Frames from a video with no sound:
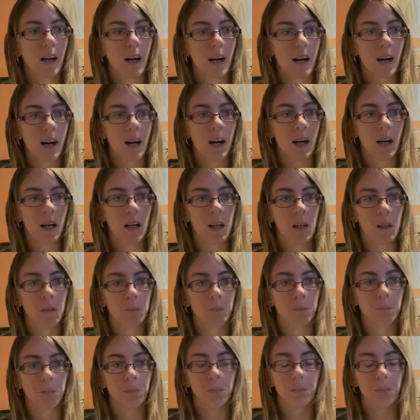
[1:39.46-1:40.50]

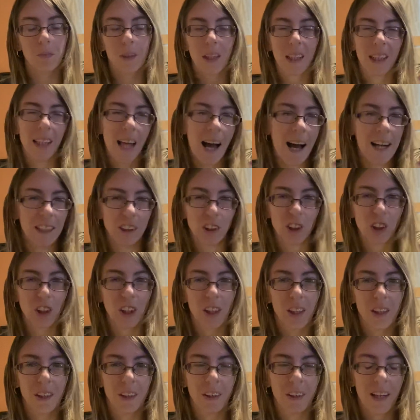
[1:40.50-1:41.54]
um, last
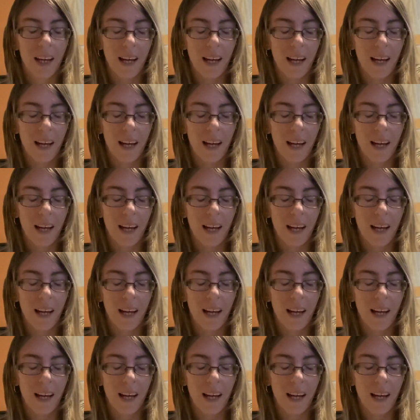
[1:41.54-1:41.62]
year.